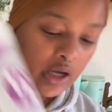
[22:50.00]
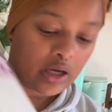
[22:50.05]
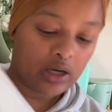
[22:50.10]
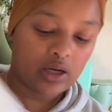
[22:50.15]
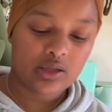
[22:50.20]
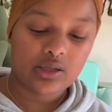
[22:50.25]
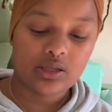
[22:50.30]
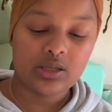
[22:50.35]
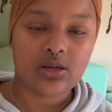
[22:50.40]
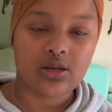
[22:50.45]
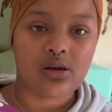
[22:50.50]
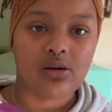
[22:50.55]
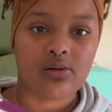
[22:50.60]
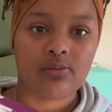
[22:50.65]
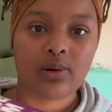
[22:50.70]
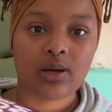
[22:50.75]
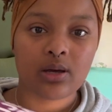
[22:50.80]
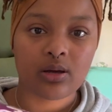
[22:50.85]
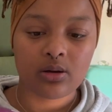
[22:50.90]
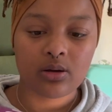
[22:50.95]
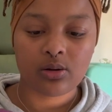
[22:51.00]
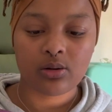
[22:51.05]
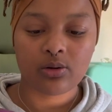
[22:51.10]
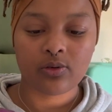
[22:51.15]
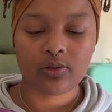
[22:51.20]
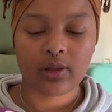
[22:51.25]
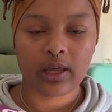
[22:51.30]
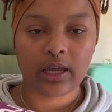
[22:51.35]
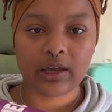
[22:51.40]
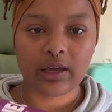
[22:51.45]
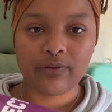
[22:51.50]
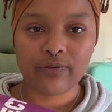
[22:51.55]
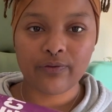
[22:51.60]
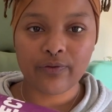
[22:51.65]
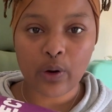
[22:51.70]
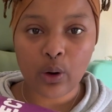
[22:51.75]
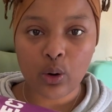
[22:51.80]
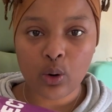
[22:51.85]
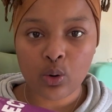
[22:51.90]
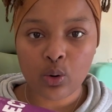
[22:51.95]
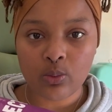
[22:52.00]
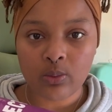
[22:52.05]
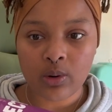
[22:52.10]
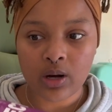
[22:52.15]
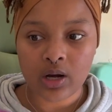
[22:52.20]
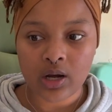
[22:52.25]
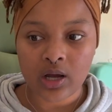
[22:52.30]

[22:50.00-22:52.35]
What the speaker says: got some like foam